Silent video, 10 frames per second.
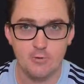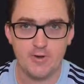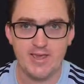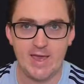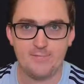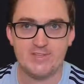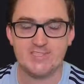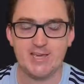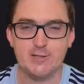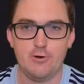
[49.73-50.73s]
we have the
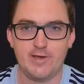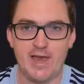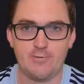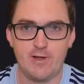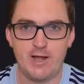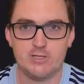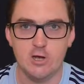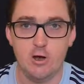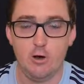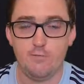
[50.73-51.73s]
second knockout round
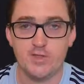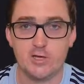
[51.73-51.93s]
of the